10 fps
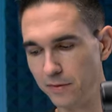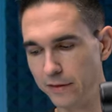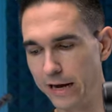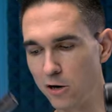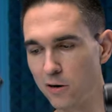
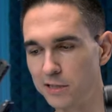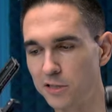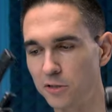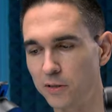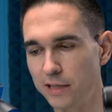The Aircross
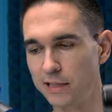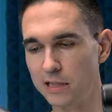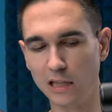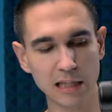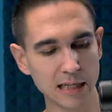2 is
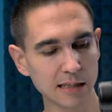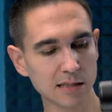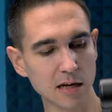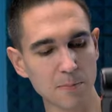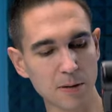leagues
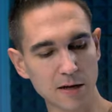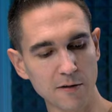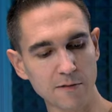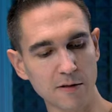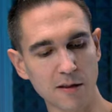
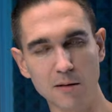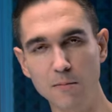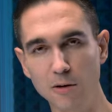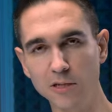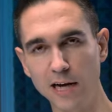above the
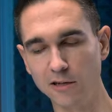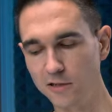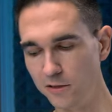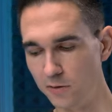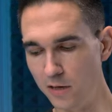Moza Air
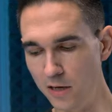2.